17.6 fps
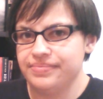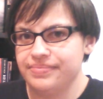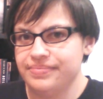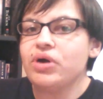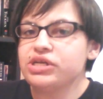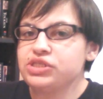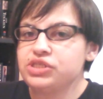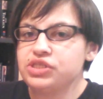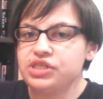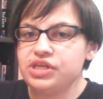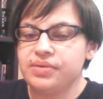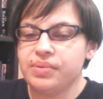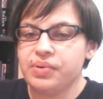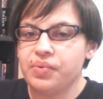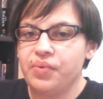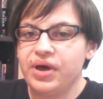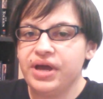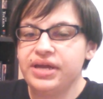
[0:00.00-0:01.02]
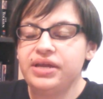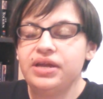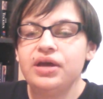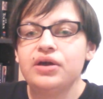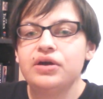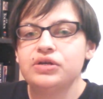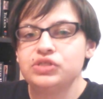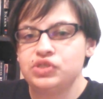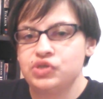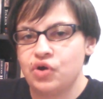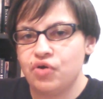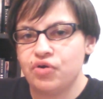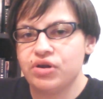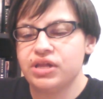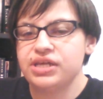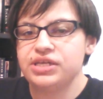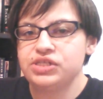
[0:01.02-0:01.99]
Question number 1.
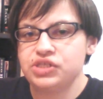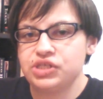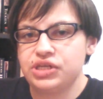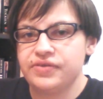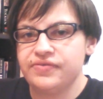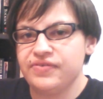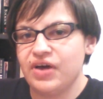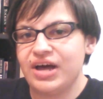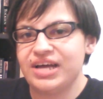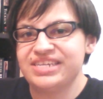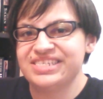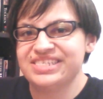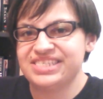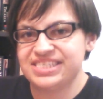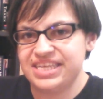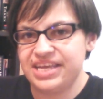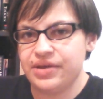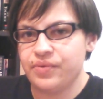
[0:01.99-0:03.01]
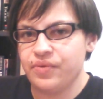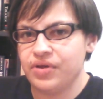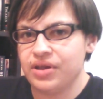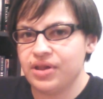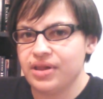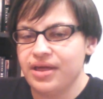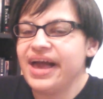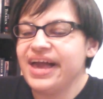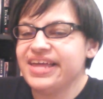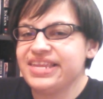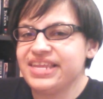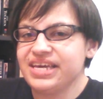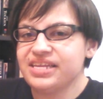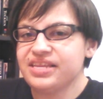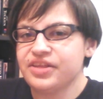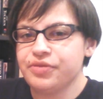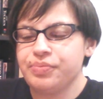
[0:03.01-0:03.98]
Totally should have gotten a sequel. I
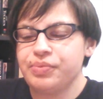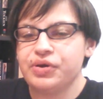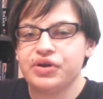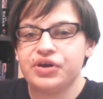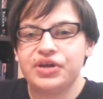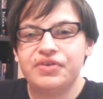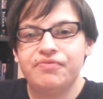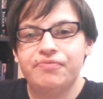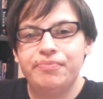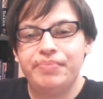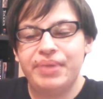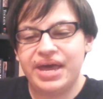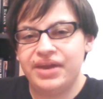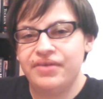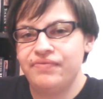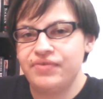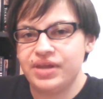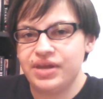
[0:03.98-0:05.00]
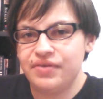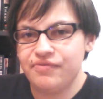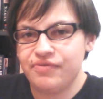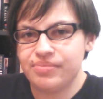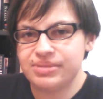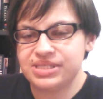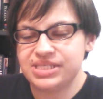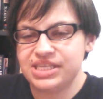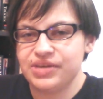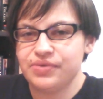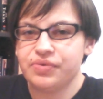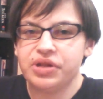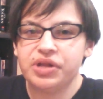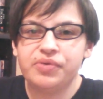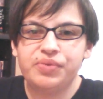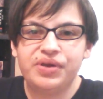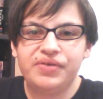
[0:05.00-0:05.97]
think this book could have benefited from a
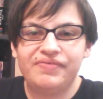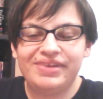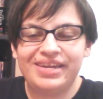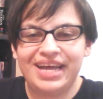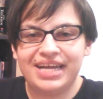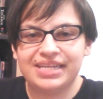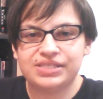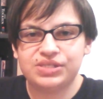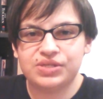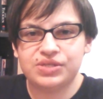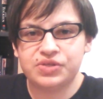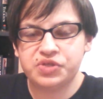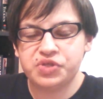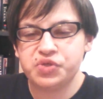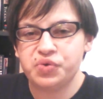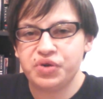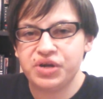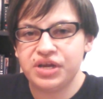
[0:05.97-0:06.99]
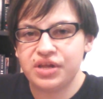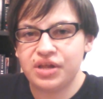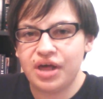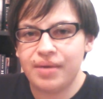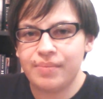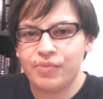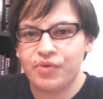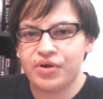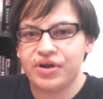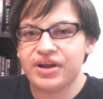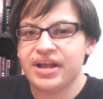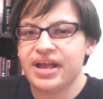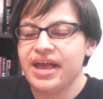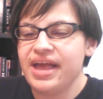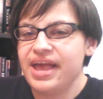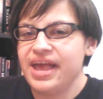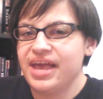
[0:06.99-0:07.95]
sequel. It would have enhanced the story a lot more,
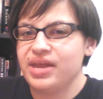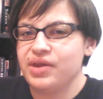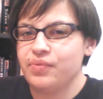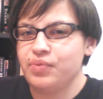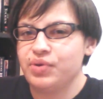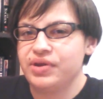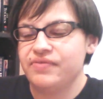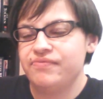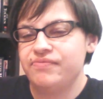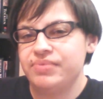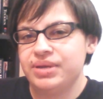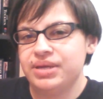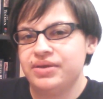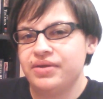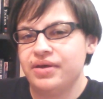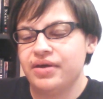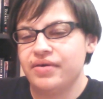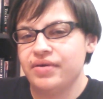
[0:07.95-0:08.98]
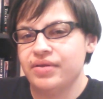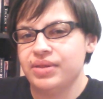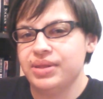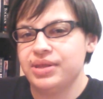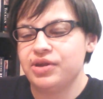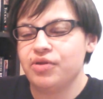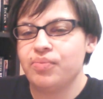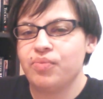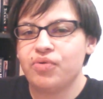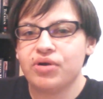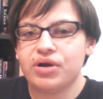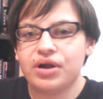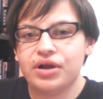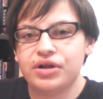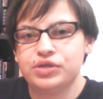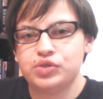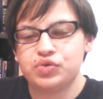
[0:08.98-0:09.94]
and it would have been a little
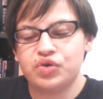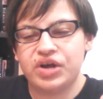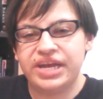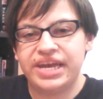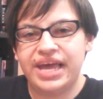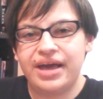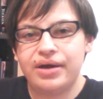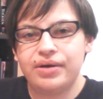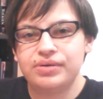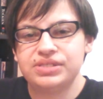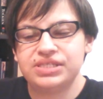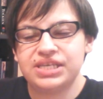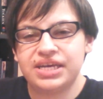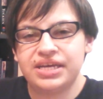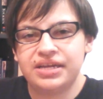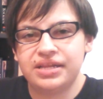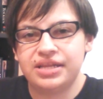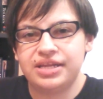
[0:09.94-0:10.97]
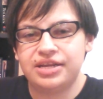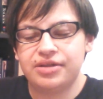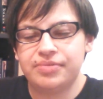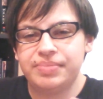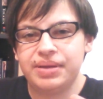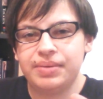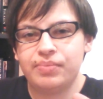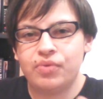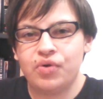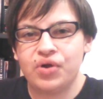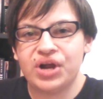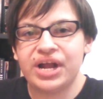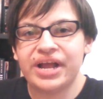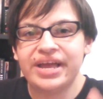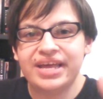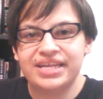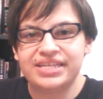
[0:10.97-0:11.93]
more drawn out and a little bit
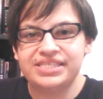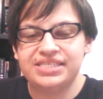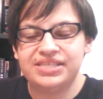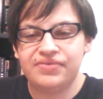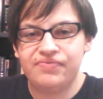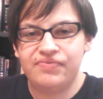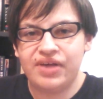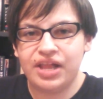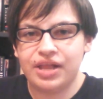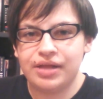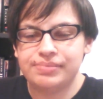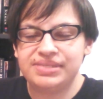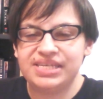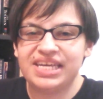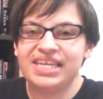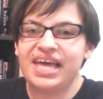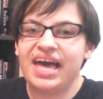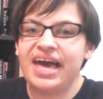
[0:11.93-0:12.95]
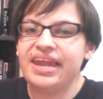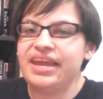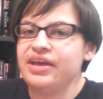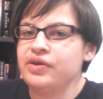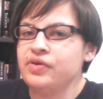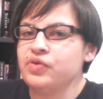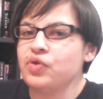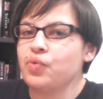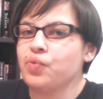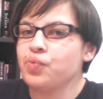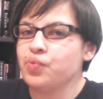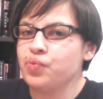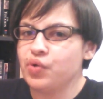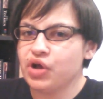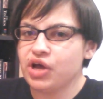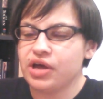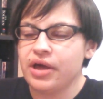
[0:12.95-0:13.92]
more developed, and that is
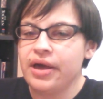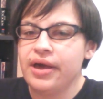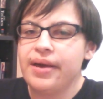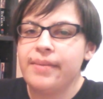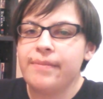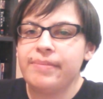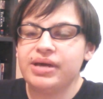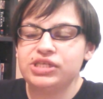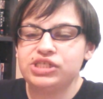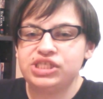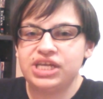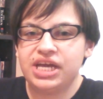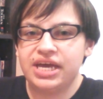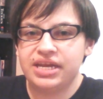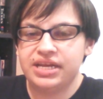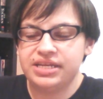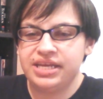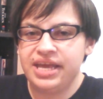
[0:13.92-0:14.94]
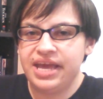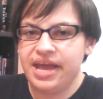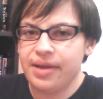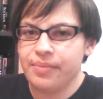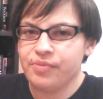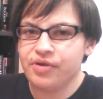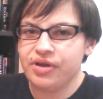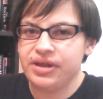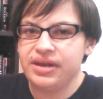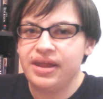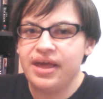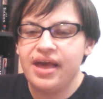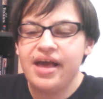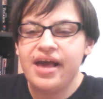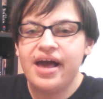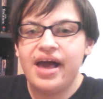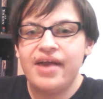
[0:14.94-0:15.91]
Rook by Shannon Cameron.
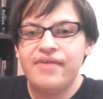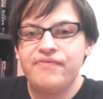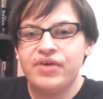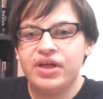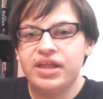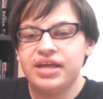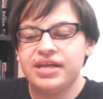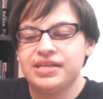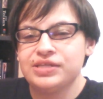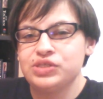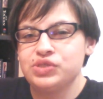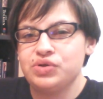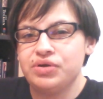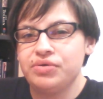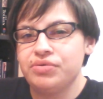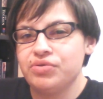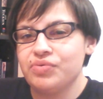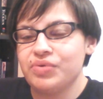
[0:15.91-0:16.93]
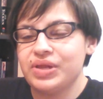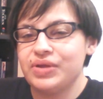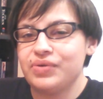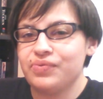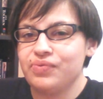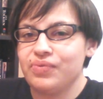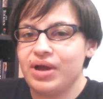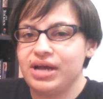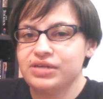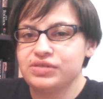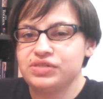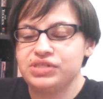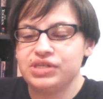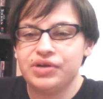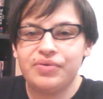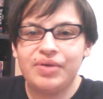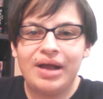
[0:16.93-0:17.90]
I felt like the story was really
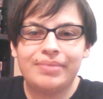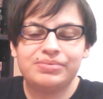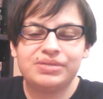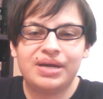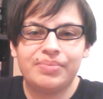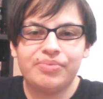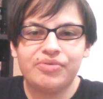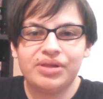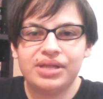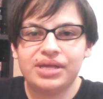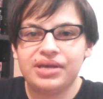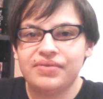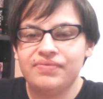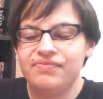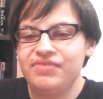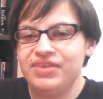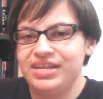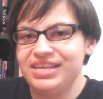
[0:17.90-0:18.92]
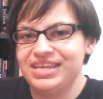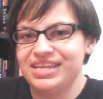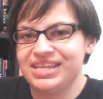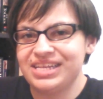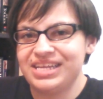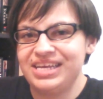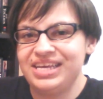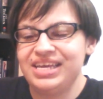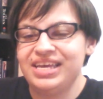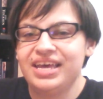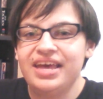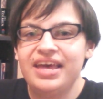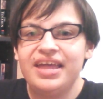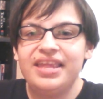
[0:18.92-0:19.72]
rushed. It wrapped up really conveniently.